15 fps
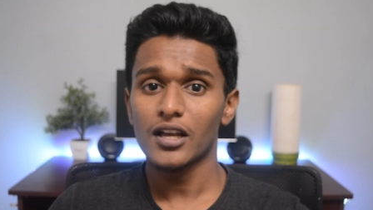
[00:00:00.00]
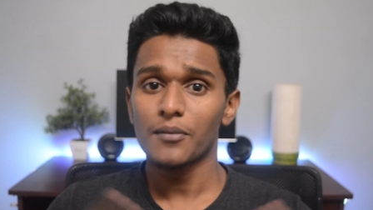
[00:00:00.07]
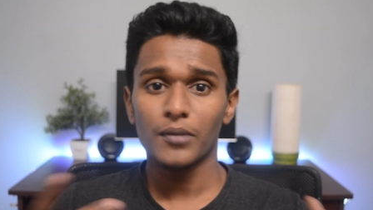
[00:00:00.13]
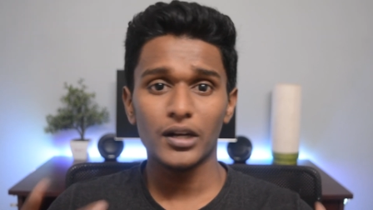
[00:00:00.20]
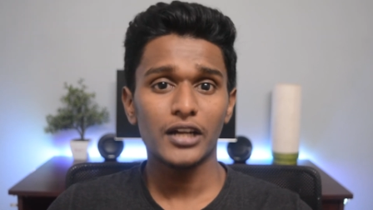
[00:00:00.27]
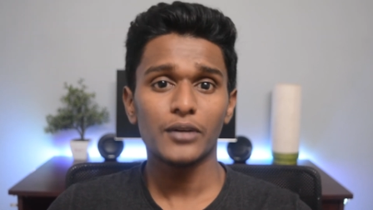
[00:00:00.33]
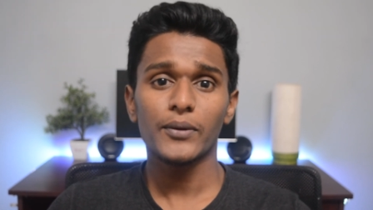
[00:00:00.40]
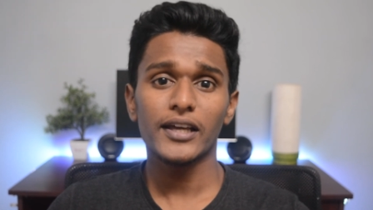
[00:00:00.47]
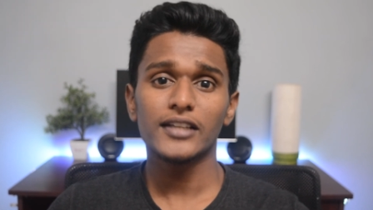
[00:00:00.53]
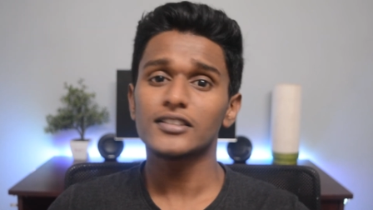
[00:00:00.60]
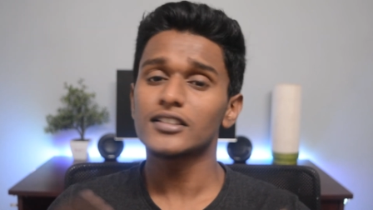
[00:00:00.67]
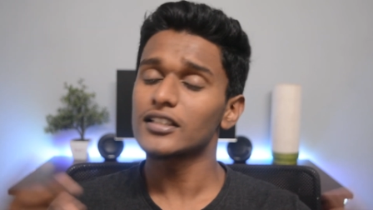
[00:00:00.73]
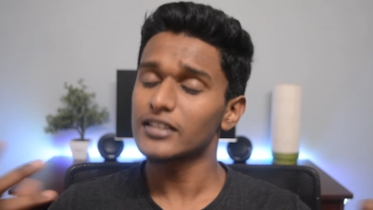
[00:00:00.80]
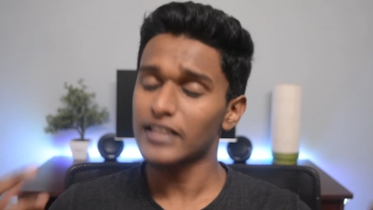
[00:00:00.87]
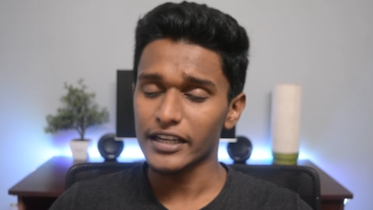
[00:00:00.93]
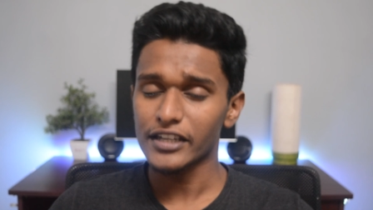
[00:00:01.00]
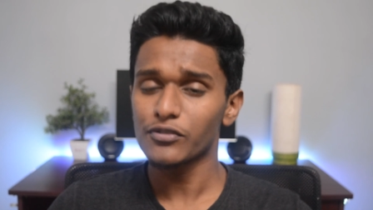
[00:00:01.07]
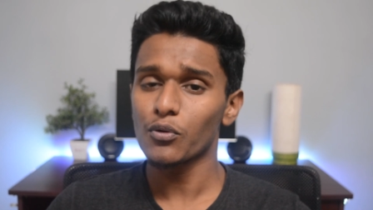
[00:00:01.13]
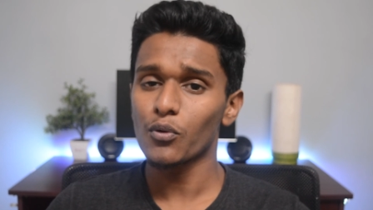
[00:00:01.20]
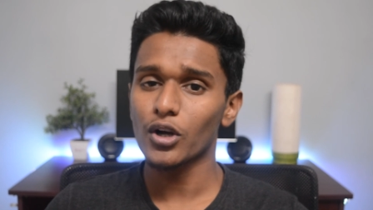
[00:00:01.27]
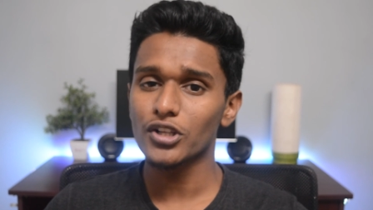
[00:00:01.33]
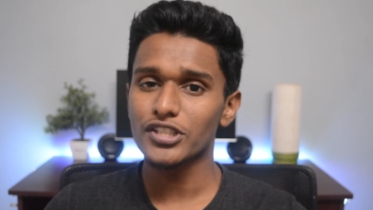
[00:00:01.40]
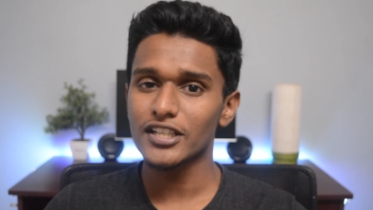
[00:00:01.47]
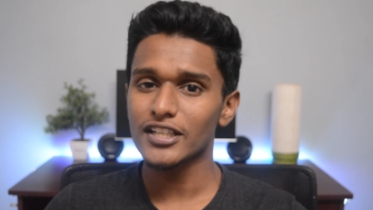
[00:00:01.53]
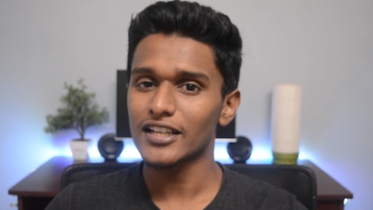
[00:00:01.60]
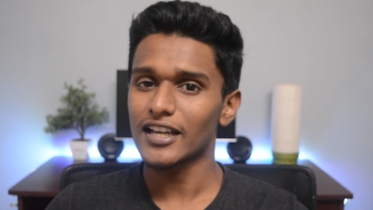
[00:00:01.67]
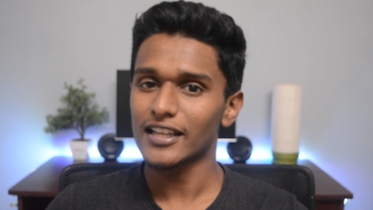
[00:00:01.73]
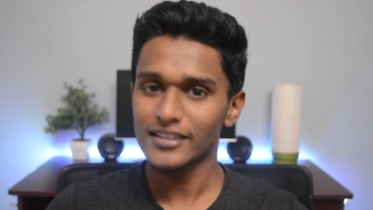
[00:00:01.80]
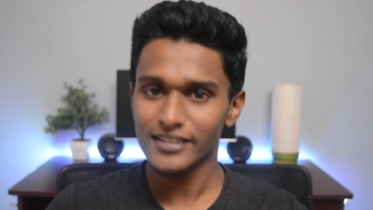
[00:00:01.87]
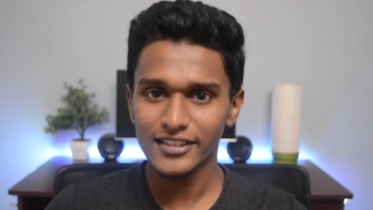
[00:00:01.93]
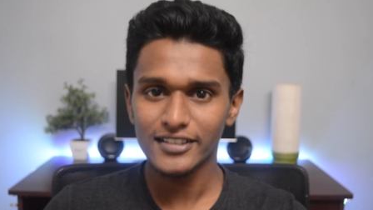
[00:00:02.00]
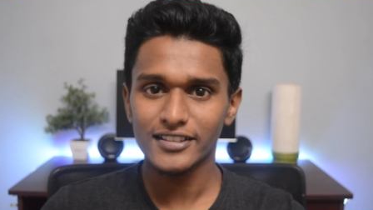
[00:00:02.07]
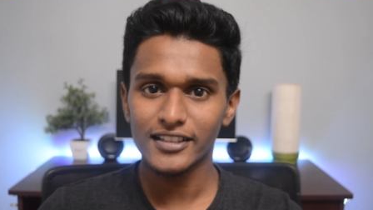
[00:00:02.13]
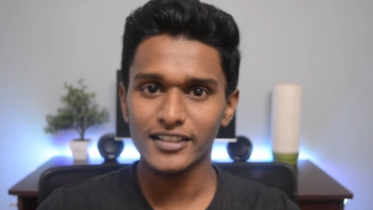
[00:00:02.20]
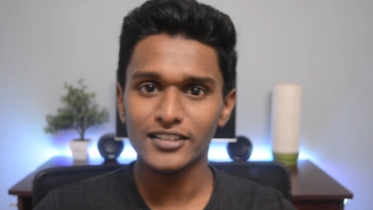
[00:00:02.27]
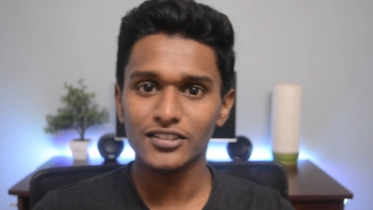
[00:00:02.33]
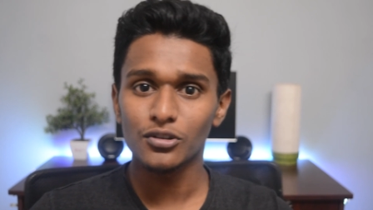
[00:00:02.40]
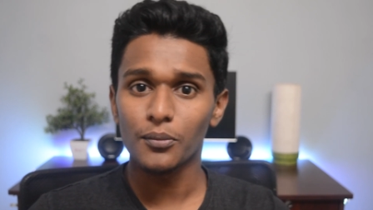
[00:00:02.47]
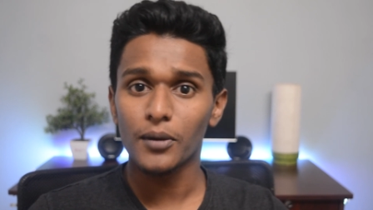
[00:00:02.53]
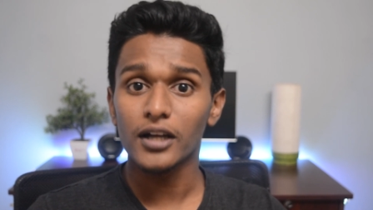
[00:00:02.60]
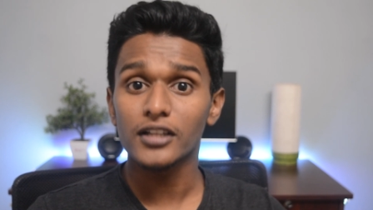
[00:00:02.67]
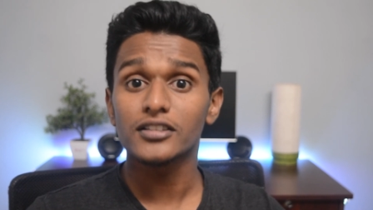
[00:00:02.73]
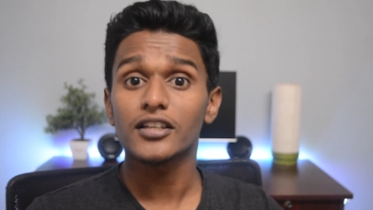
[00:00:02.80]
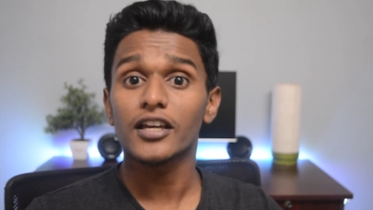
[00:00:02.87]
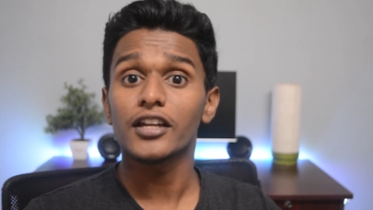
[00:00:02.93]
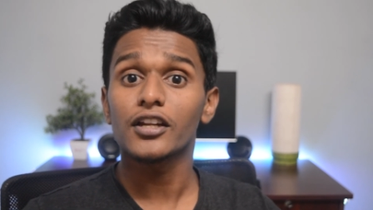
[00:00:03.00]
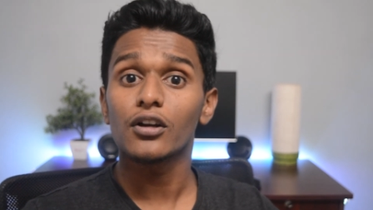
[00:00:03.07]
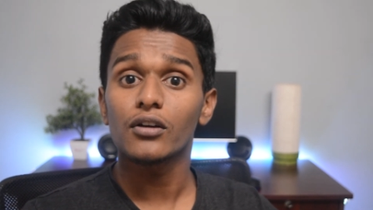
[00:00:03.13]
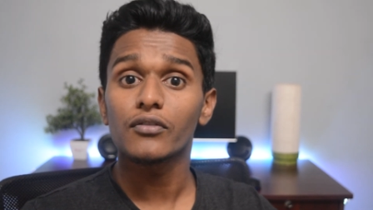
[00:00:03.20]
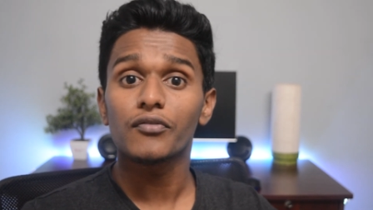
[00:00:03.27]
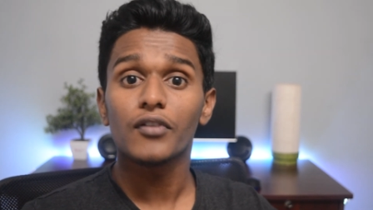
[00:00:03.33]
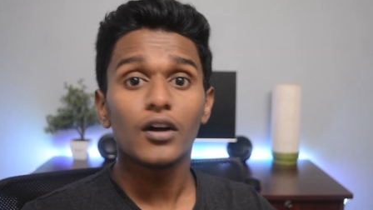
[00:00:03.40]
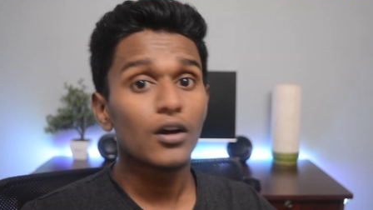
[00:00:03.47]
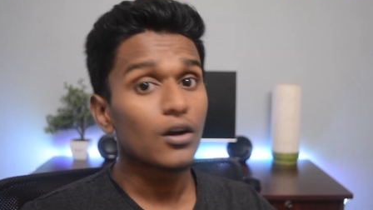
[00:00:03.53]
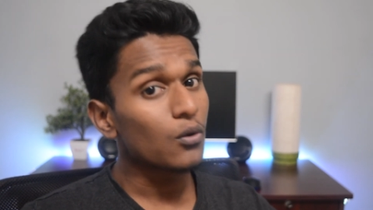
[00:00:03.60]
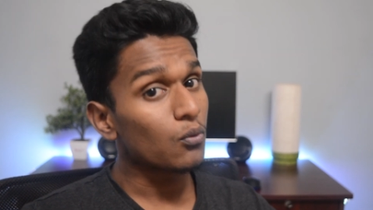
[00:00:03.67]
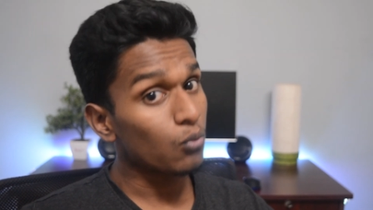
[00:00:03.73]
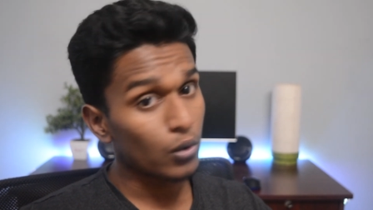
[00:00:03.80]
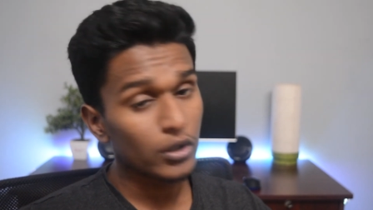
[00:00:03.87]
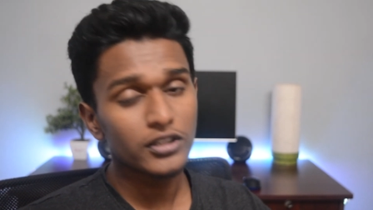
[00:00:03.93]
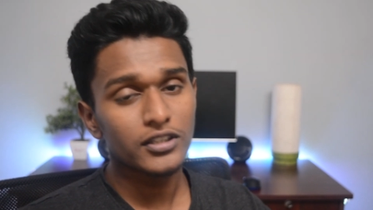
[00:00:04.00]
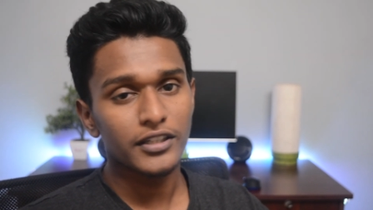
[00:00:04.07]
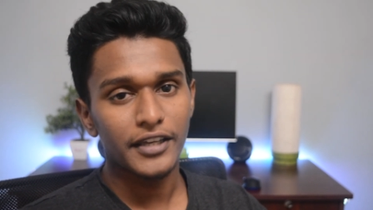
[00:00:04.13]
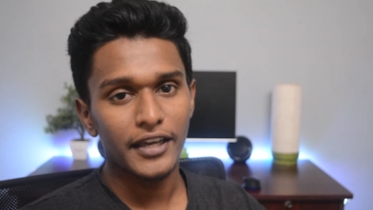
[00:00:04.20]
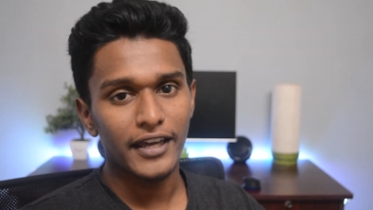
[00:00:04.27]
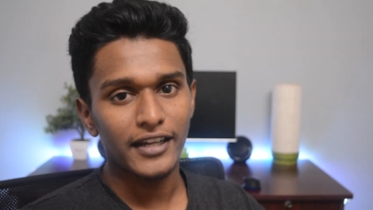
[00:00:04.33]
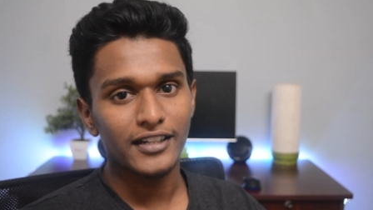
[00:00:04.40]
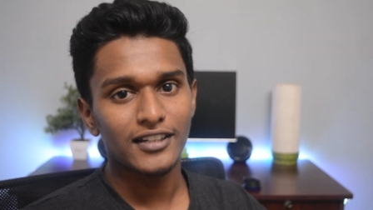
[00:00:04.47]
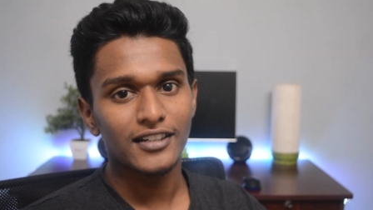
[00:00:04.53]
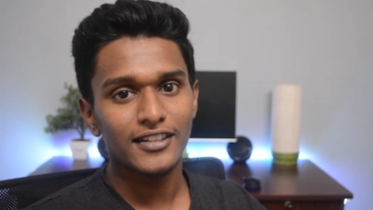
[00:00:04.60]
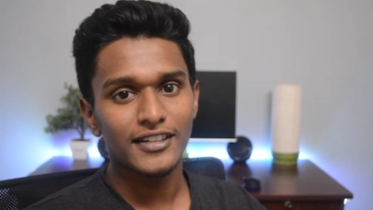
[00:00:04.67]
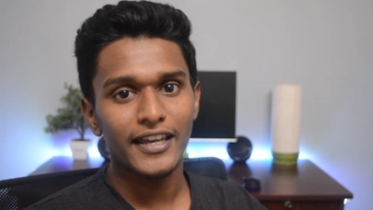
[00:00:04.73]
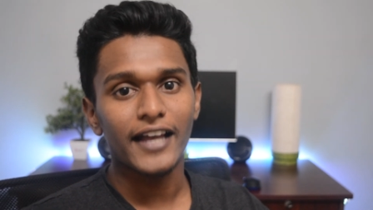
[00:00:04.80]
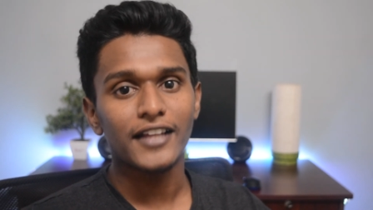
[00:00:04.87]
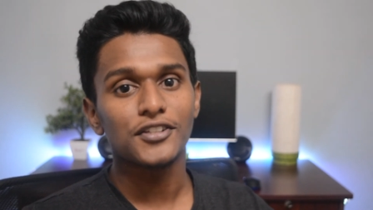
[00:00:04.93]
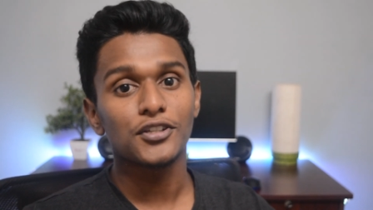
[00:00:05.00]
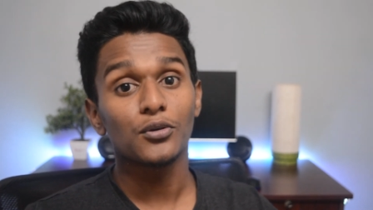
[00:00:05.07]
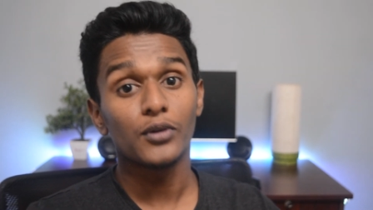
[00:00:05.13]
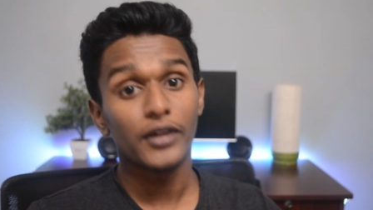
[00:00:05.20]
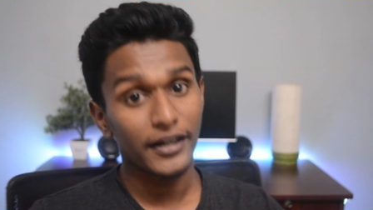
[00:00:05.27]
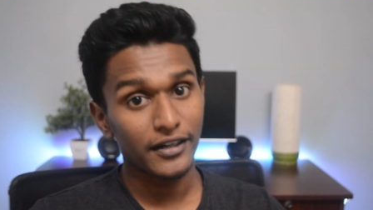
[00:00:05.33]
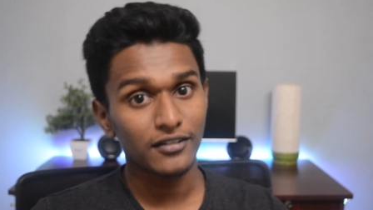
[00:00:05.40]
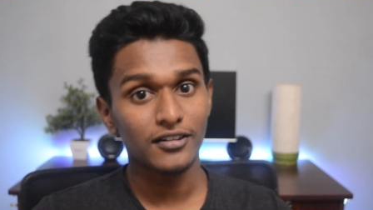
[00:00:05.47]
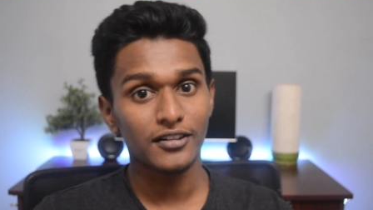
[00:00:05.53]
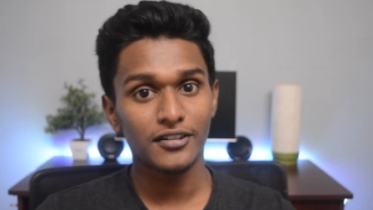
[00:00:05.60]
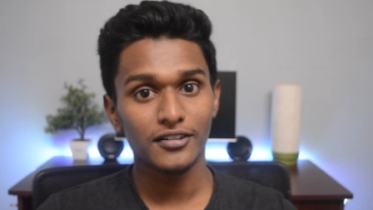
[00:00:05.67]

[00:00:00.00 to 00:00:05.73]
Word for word: But anyways, thank you for watching, and this is Suman signing off once again. Catch you later.